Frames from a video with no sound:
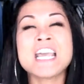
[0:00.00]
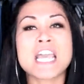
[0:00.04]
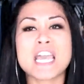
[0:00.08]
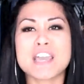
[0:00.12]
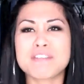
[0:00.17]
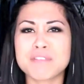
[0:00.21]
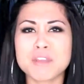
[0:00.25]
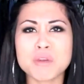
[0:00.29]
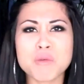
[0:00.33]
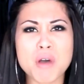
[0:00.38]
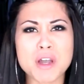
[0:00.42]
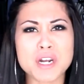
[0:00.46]

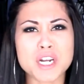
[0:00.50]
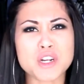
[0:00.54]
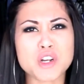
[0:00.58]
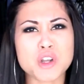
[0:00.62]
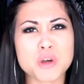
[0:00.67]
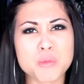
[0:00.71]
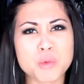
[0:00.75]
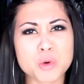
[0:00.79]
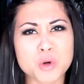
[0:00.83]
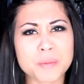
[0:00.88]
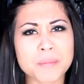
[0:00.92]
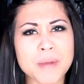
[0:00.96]
If you want to
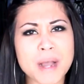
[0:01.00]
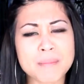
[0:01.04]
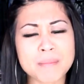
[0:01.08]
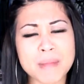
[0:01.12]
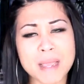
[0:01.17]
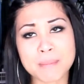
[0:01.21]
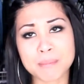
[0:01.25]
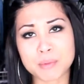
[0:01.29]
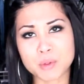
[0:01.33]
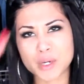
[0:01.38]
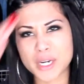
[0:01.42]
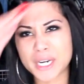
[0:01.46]
know more about
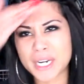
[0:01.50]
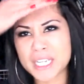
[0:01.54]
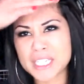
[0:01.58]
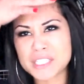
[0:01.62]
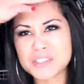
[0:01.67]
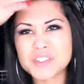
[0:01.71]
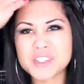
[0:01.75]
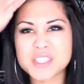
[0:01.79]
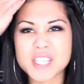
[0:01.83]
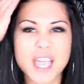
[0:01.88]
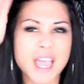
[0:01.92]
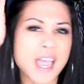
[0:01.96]
my
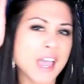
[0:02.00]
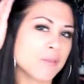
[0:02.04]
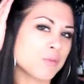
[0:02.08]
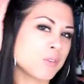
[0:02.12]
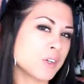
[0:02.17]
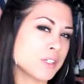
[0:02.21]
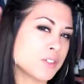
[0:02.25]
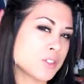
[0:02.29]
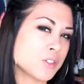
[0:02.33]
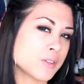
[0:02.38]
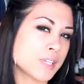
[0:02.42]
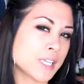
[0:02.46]
braids, I have
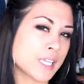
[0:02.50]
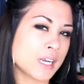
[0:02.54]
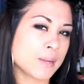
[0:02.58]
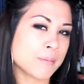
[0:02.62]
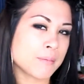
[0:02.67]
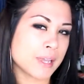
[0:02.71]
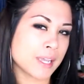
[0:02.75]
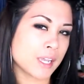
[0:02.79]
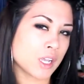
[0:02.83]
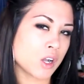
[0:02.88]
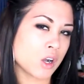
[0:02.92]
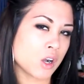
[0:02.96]
one doing it in
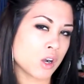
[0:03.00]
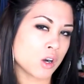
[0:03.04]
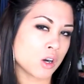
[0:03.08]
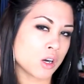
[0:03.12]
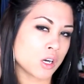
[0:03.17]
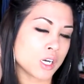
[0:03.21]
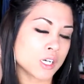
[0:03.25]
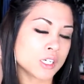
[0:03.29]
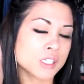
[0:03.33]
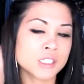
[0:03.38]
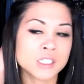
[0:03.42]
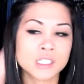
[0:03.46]
my
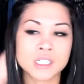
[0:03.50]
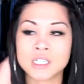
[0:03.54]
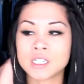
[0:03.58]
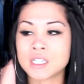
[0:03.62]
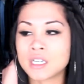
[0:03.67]
car.